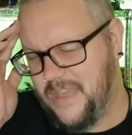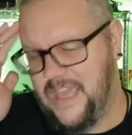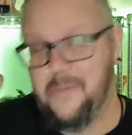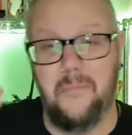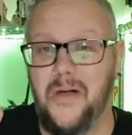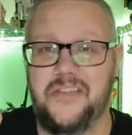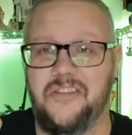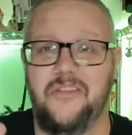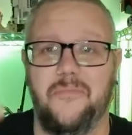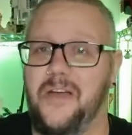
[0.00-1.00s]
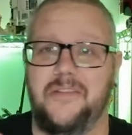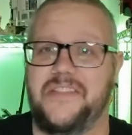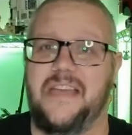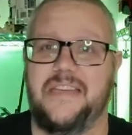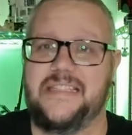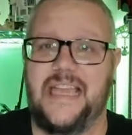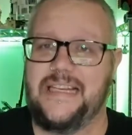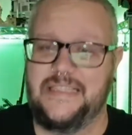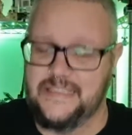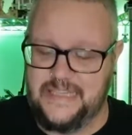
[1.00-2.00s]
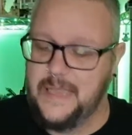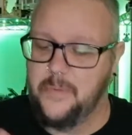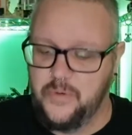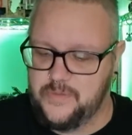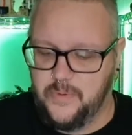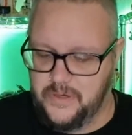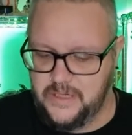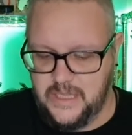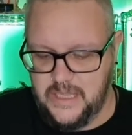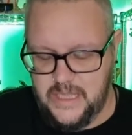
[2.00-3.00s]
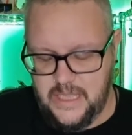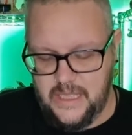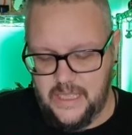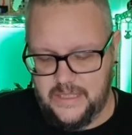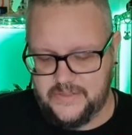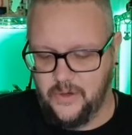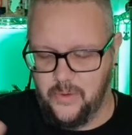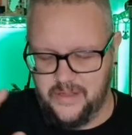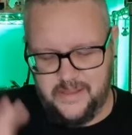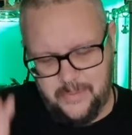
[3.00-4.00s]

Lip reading: It might sound exactly the same, at which point it's not worth it.